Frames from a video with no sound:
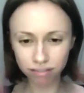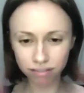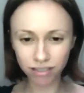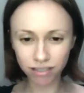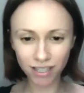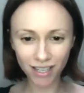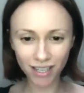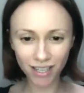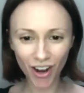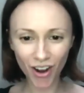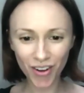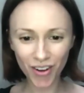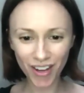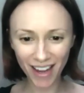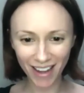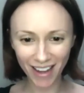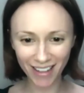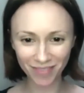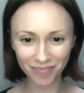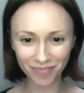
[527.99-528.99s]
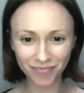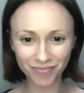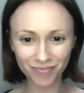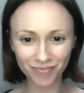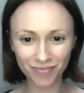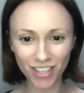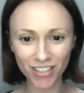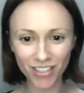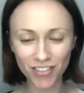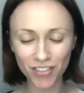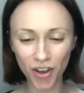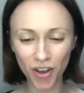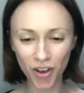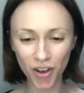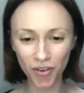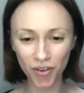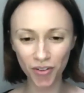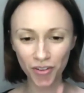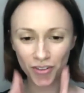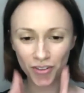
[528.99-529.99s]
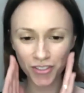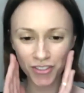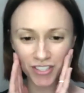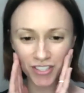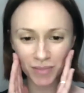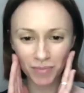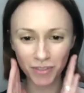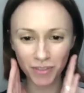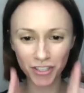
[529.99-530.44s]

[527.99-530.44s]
Okay, so those are some good